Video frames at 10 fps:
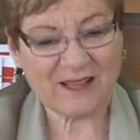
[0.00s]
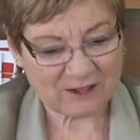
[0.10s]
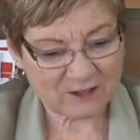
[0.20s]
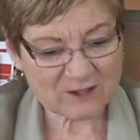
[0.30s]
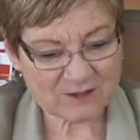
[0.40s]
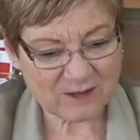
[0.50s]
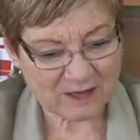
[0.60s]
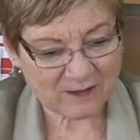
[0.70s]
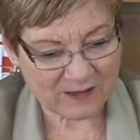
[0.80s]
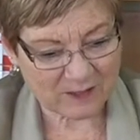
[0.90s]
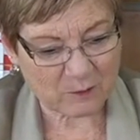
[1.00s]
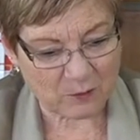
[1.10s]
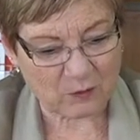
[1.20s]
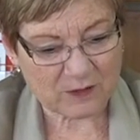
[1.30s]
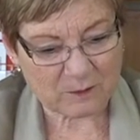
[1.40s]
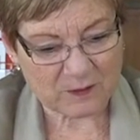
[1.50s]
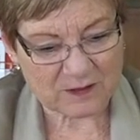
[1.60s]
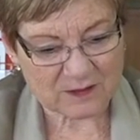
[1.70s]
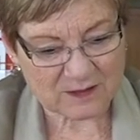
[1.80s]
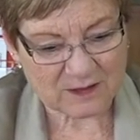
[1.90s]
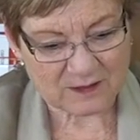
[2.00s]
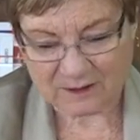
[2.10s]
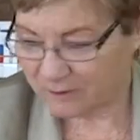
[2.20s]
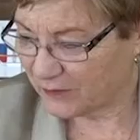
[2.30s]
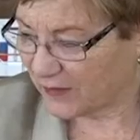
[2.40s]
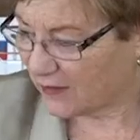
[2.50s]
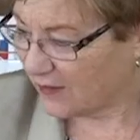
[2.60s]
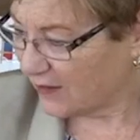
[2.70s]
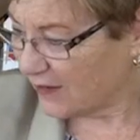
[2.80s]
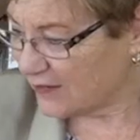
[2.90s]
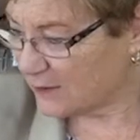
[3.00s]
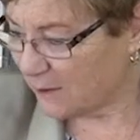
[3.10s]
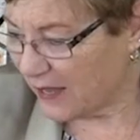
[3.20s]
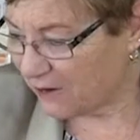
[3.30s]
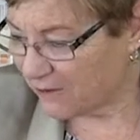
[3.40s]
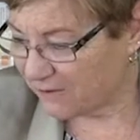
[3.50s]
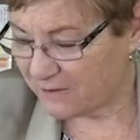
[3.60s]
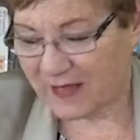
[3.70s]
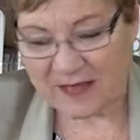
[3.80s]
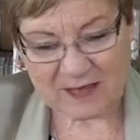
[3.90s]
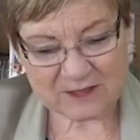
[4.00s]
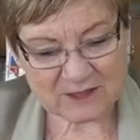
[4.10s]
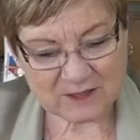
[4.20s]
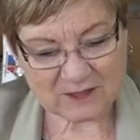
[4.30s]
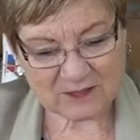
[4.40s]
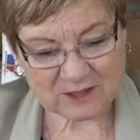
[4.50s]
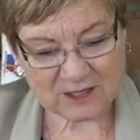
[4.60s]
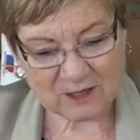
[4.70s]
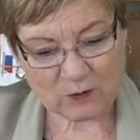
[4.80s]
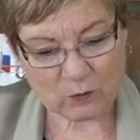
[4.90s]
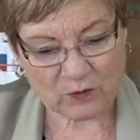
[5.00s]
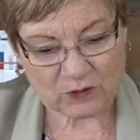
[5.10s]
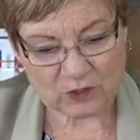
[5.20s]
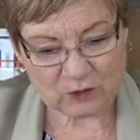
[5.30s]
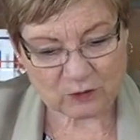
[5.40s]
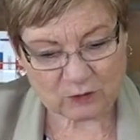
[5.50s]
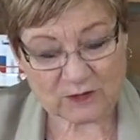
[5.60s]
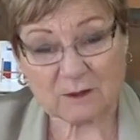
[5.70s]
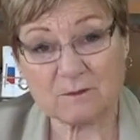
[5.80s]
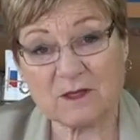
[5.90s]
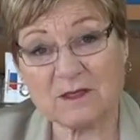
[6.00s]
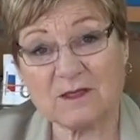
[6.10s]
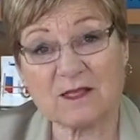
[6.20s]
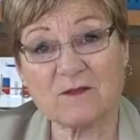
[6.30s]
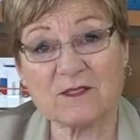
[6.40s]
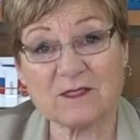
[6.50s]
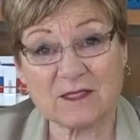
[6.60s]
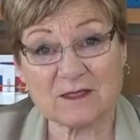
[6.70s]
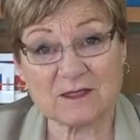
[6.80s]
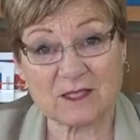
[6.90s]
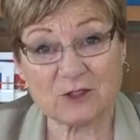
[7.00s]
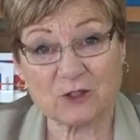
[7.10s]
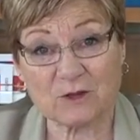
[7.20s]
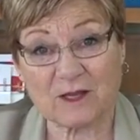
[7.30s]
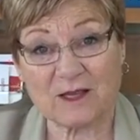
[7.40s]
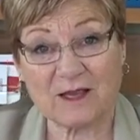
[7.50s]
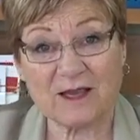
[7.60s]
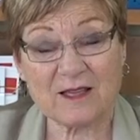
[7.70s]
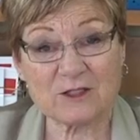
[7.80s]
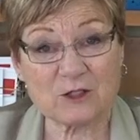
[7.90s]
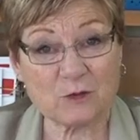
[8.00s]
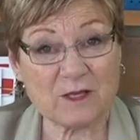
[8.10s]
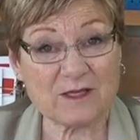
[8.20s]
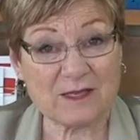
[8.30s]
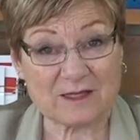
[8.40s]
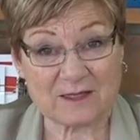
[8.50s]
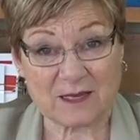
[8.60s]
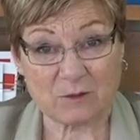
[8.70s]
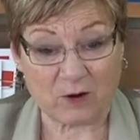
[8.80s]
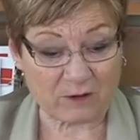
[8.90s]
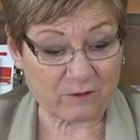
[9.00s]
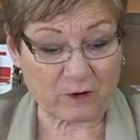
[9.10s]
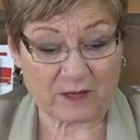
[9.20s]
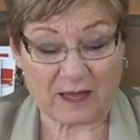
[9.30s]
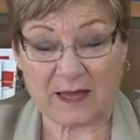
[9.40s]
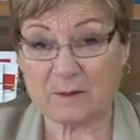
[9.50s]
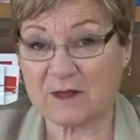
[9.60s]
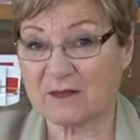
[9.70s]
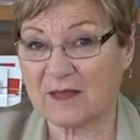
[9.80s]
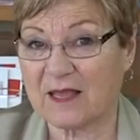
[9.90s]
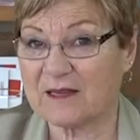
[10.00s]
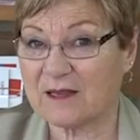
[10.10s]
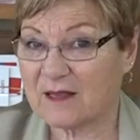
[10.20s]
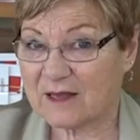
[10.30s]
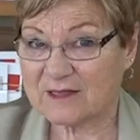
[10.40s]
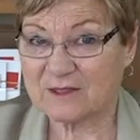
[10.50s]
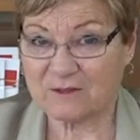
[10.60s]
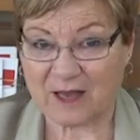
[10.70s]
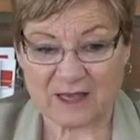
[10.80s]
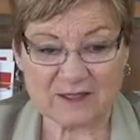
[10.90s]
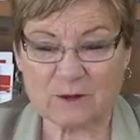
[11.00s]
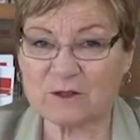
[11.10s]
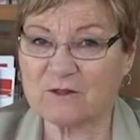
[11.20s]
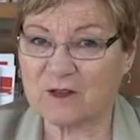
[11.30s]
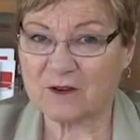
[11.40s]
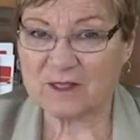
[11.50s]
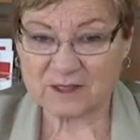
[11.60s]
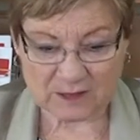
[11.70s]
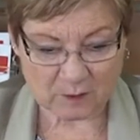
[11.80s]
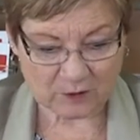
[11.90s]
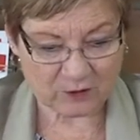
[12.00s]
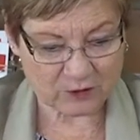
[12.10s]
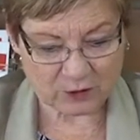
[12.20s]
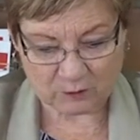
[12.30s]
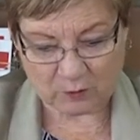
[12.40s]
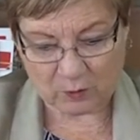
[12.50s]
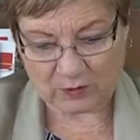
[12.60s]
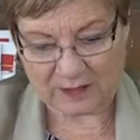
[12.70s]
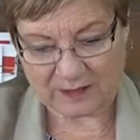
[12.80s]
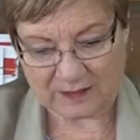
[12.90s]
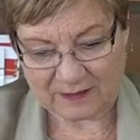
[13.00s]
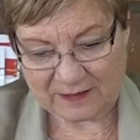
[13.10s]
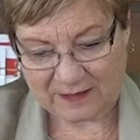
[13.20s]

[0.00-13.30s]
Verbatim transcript: It looks kind of like a bowling pin, doesn't it? As a matter of fact, the skittle was used in mid-17th century in Sweden and Denmark for a game that they devised that was very similar to bowling.